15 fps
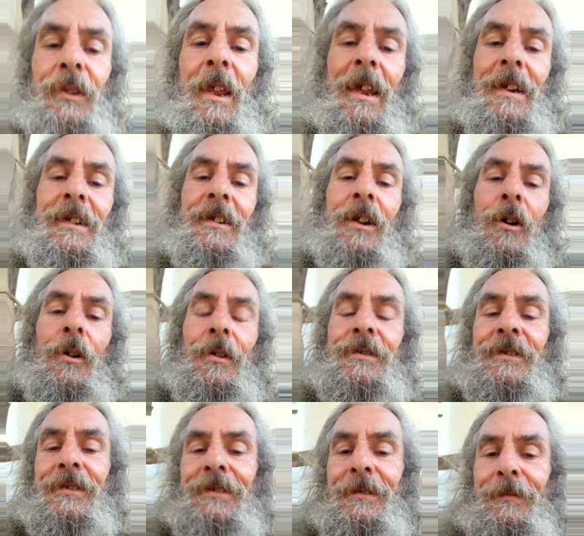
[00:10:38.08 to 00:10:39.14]
that not
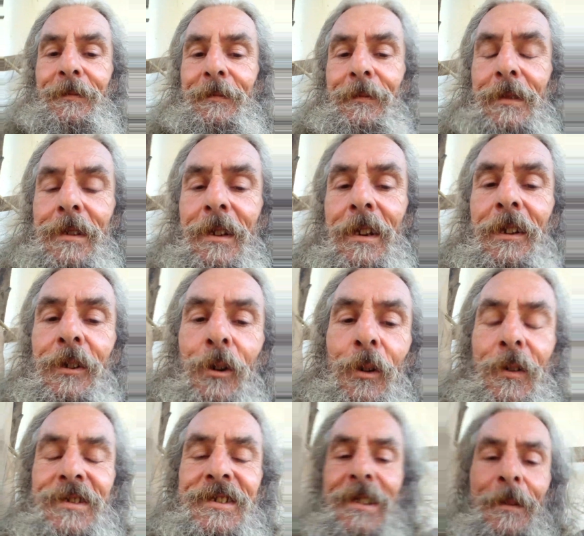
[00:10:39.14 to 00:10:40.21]

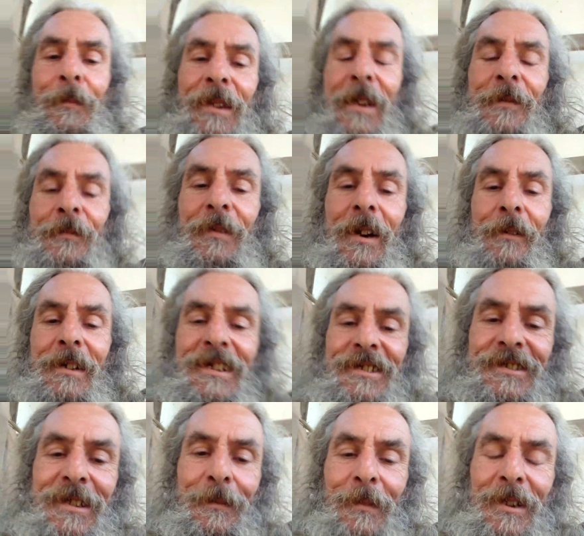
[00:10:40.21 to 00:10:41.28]
look something very
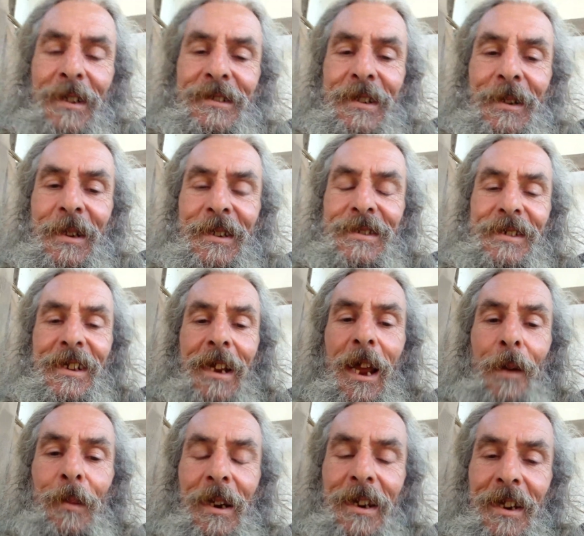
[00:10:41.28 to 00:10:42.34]
similar to this
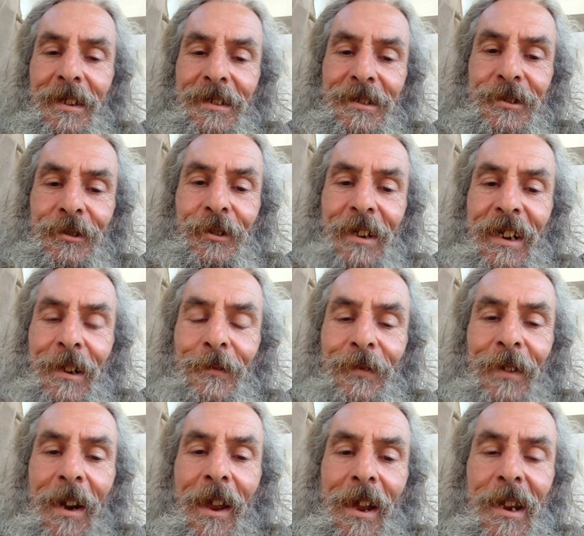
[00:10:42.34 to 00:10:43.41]
Kabbalah tree of
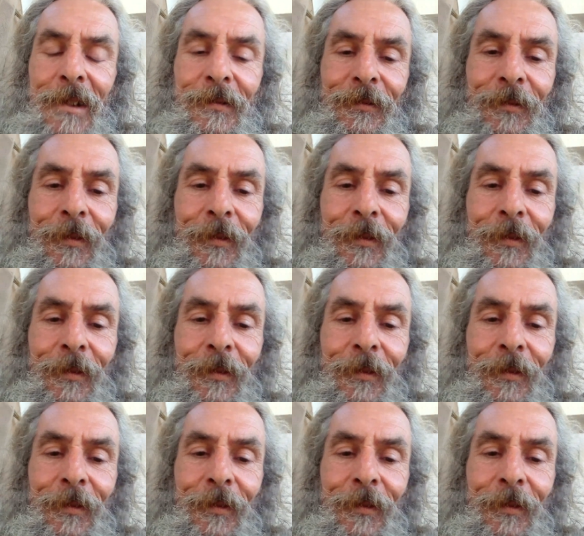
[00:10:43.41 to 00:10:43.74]
life?